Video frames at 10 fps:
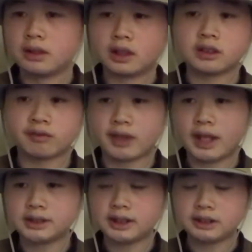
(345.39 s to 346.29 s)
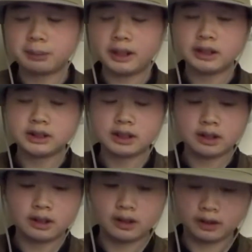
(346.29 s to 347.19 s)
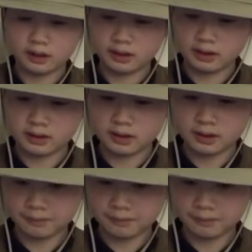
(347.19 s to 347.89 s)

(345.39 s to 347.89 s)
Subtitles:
Lots of casting space, and